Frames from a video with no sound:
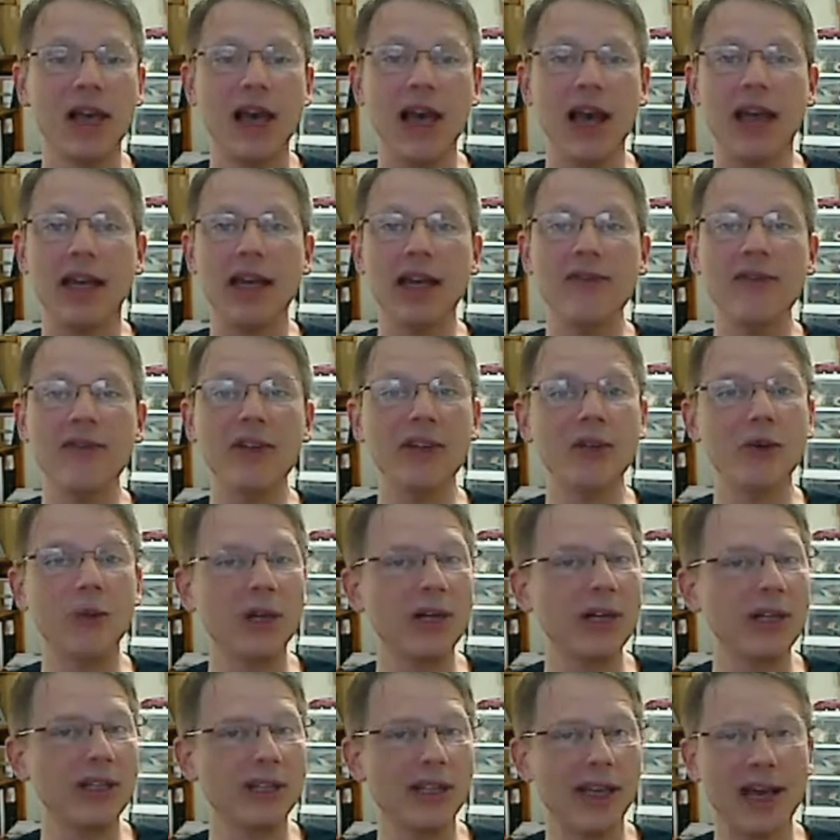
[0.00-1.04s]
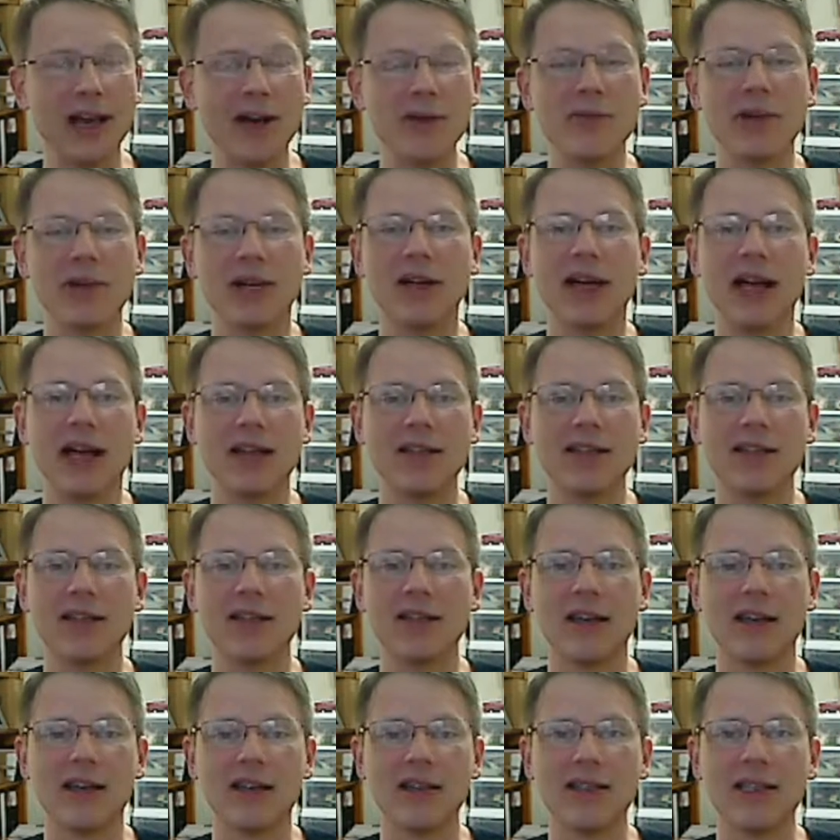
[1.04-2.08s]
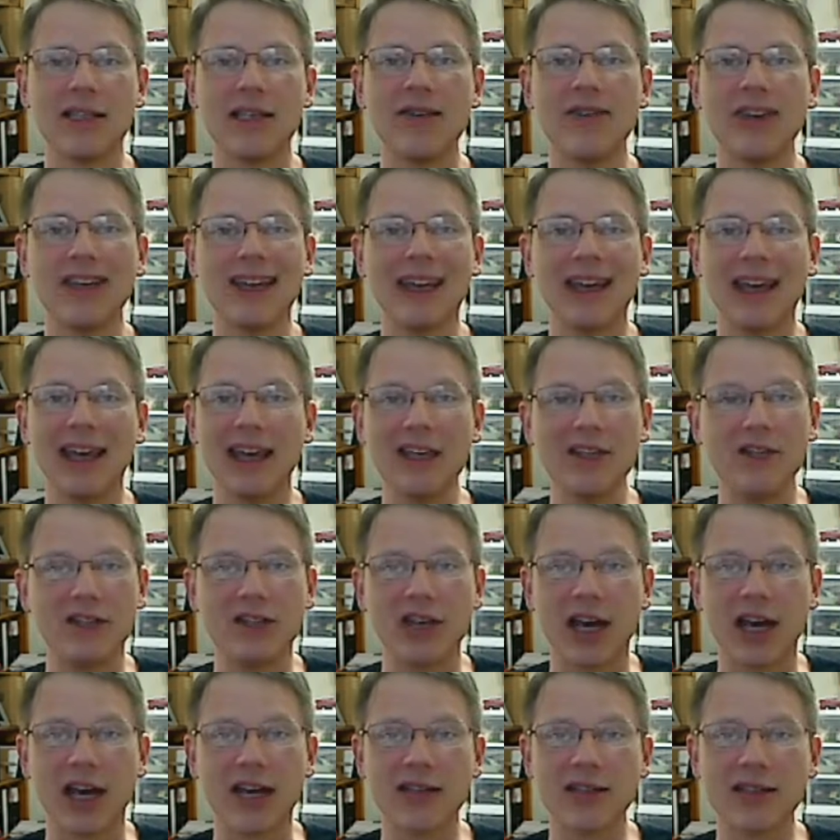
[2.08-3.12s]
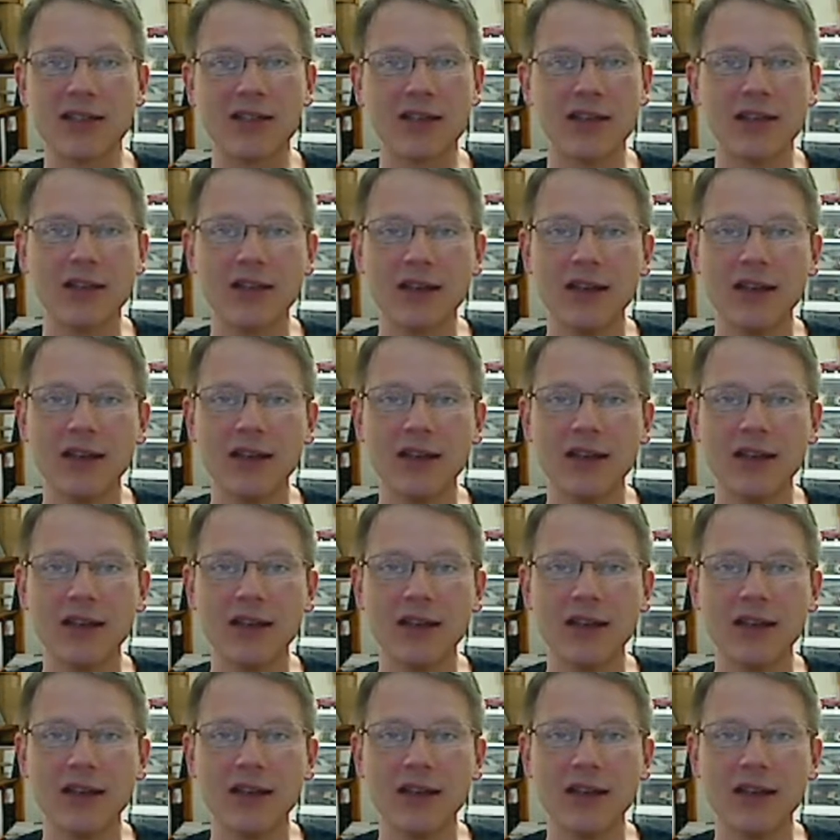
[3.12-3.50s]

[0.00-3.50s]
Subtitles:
And even the one in the cowbell has CV and gate jacks.